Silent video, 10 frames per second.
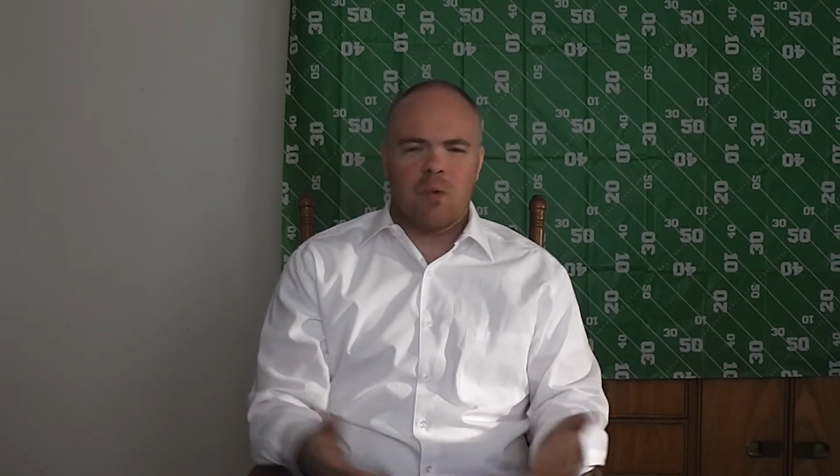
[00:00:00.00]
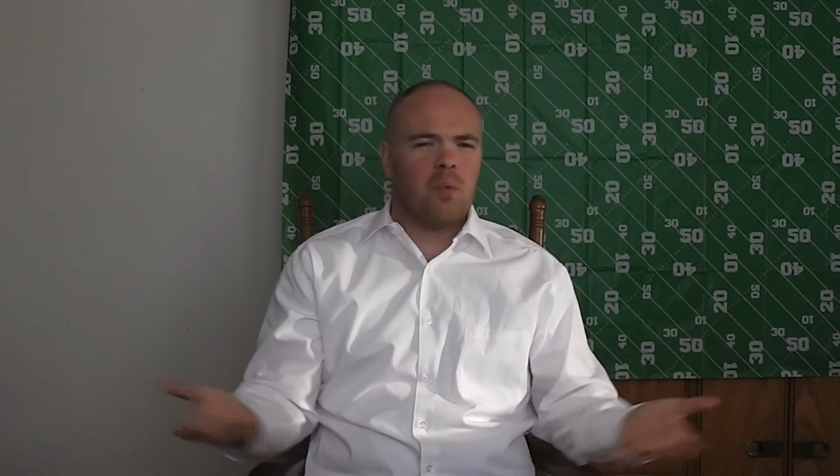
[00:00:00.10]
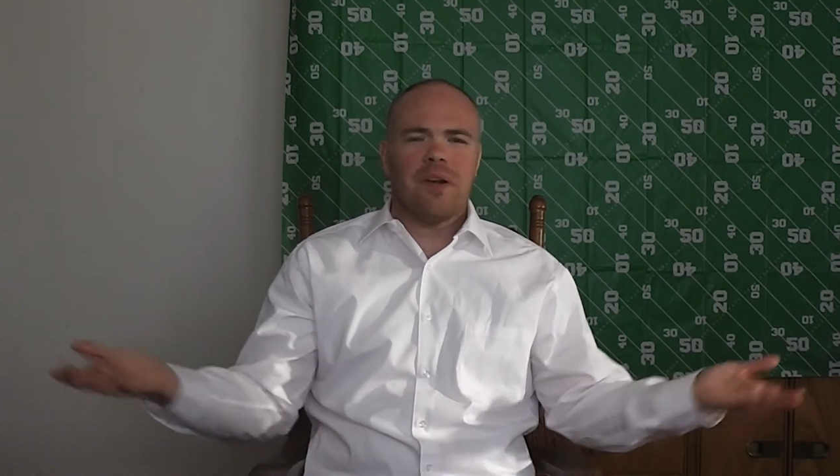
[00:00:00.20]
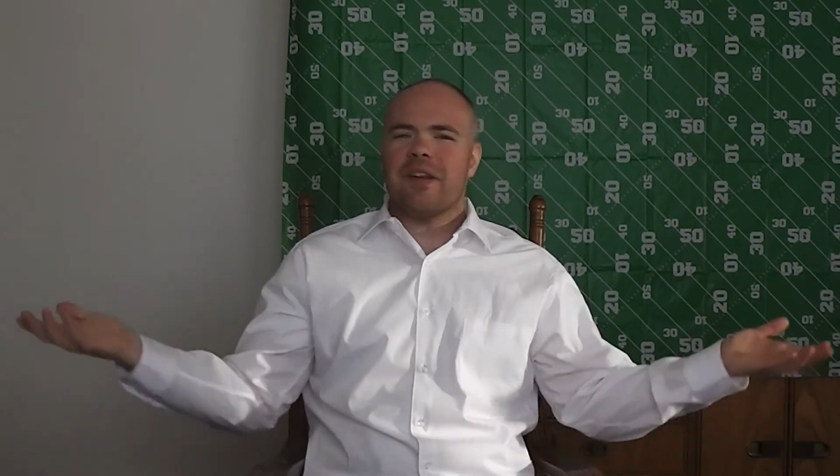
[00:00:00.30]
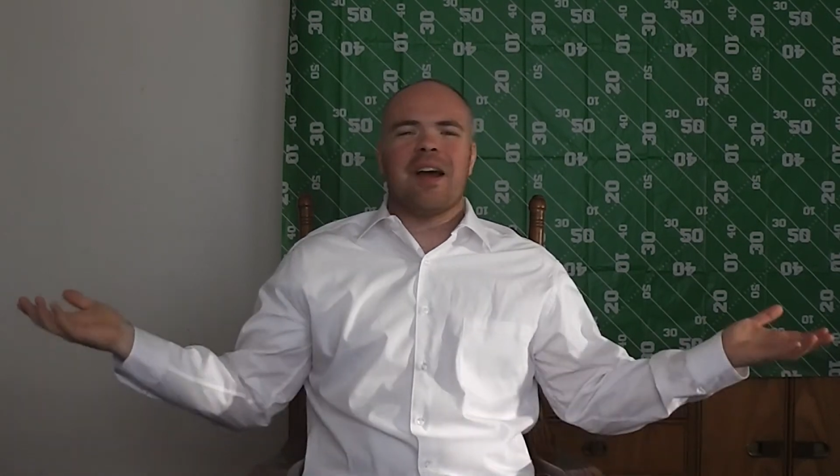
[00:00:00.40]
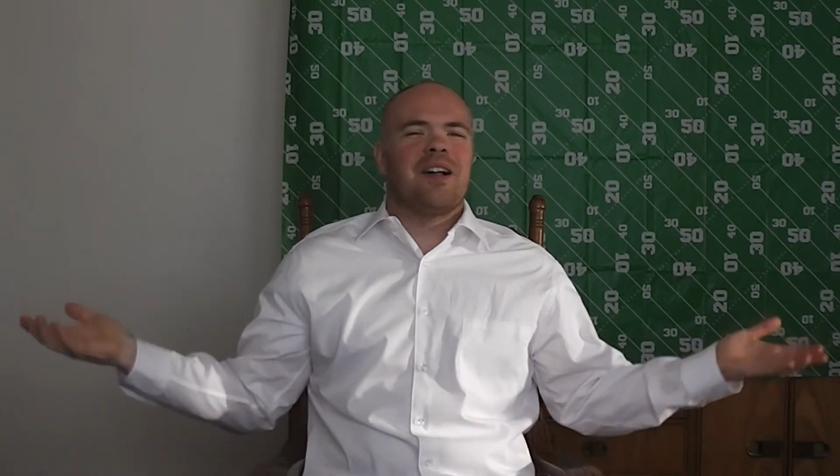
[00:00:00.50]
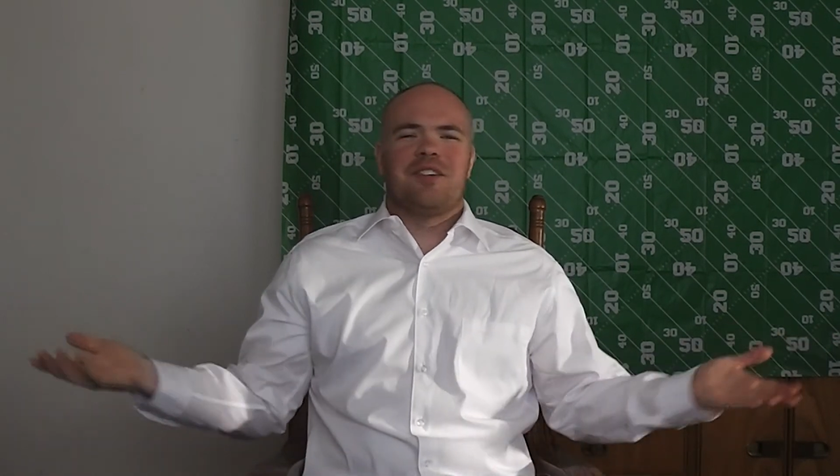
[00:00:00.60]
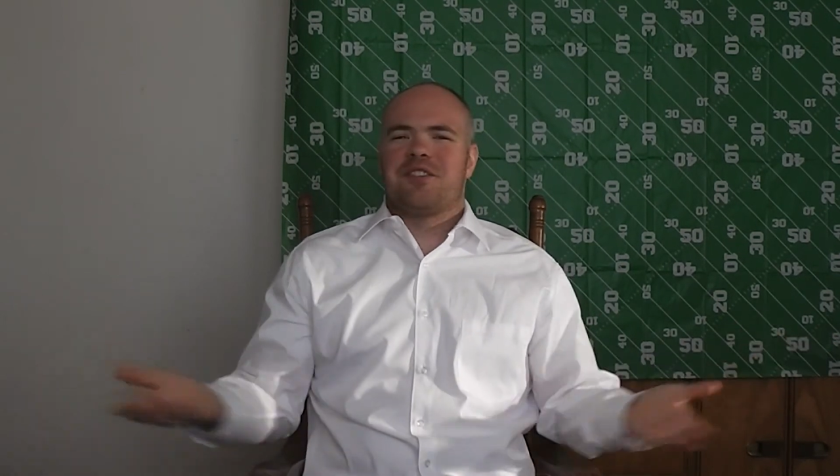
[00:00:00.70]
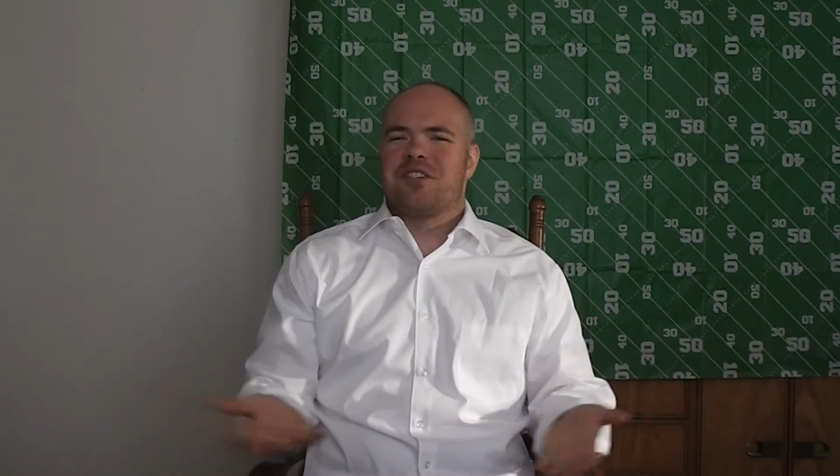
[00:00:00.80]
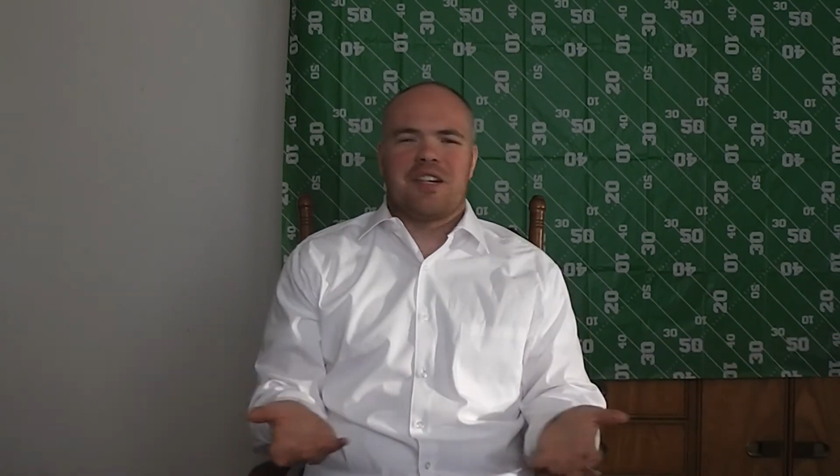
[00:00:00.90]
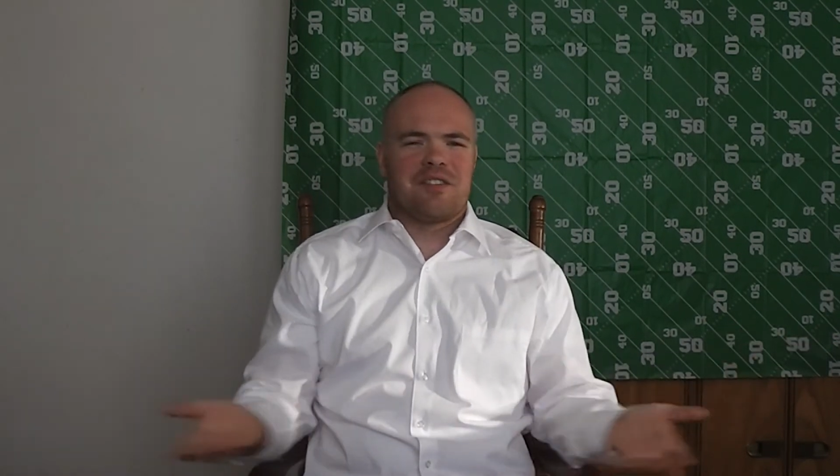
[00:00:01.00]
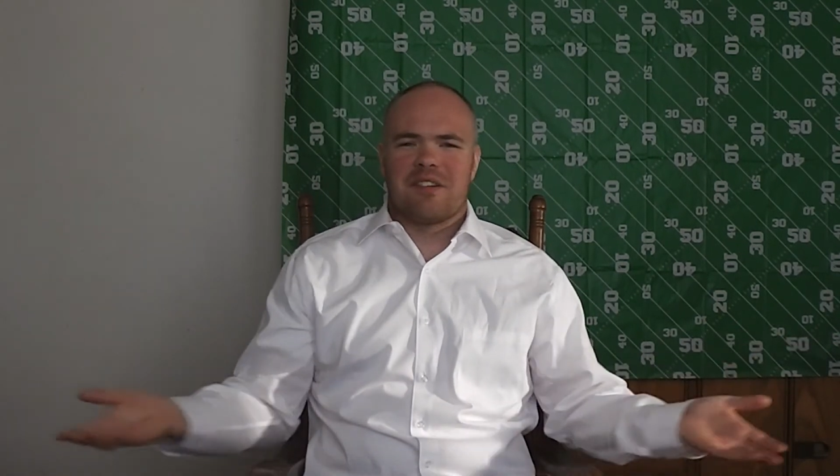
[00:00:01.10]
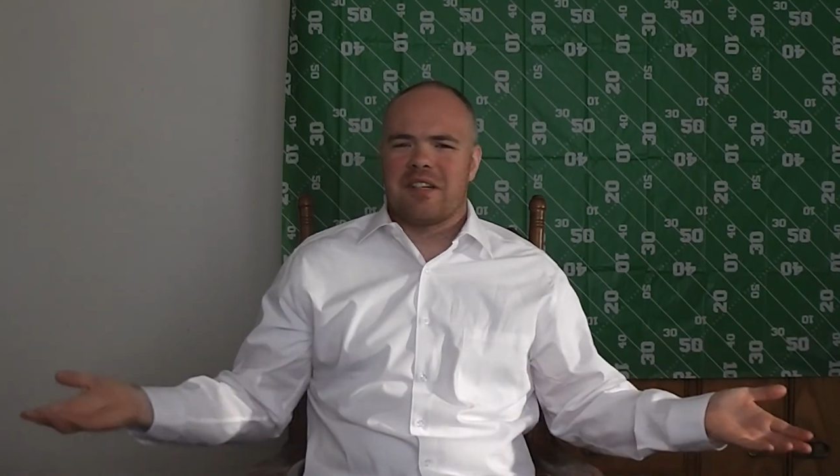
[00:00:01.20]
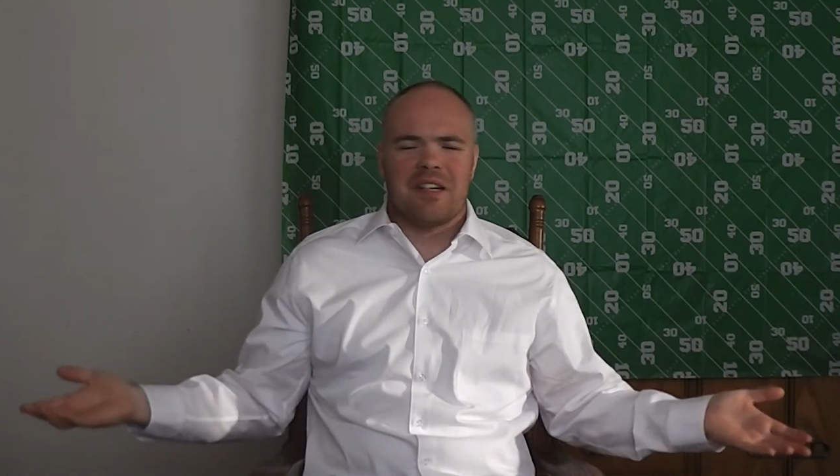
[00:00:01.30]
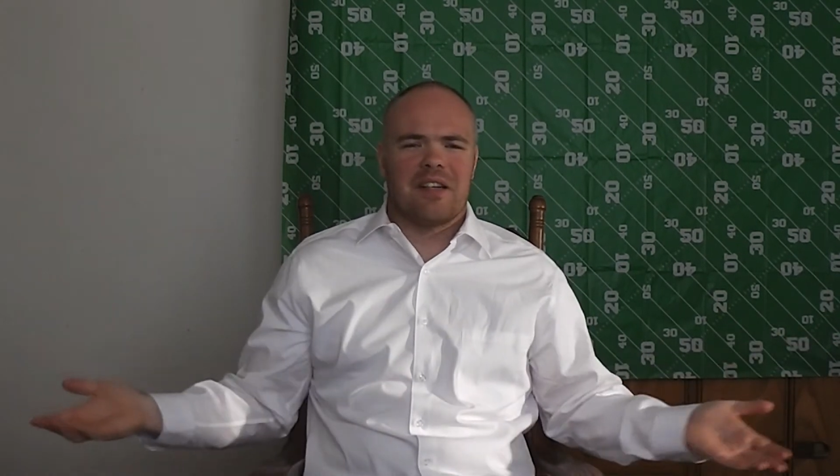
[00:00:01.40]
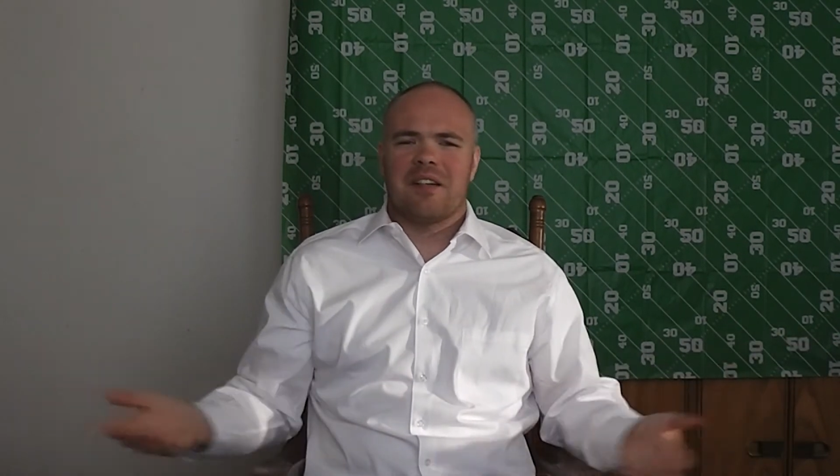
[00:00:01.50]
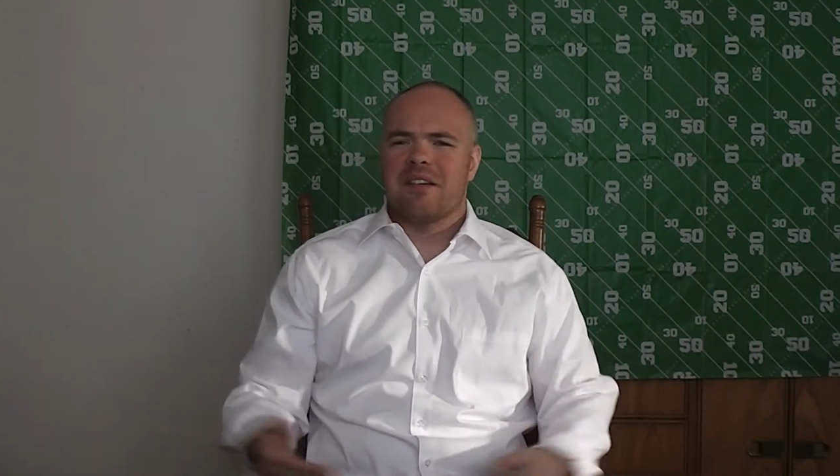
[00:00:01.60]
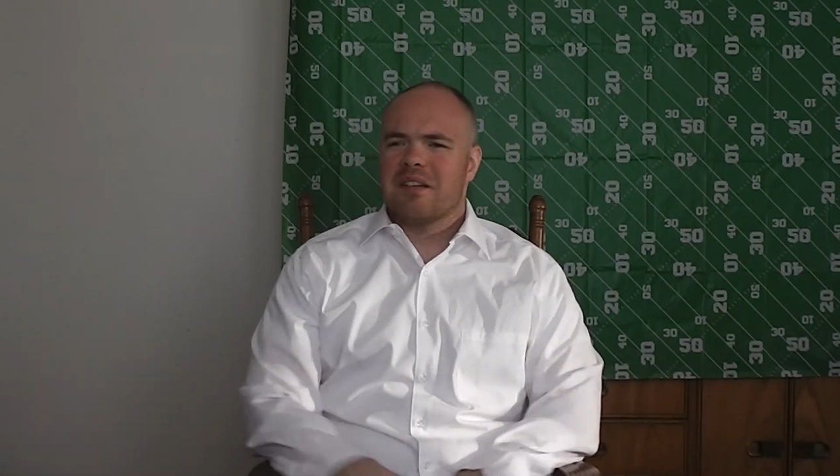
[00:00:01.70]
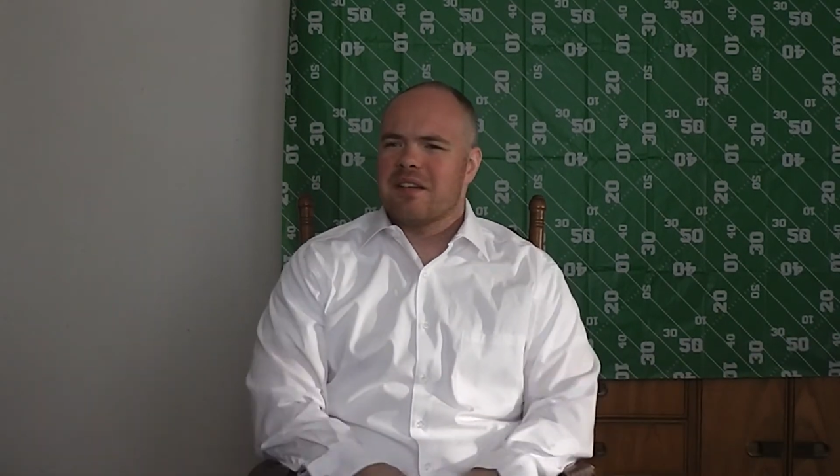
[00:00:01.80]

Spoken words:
where the hell is Jason Kidd?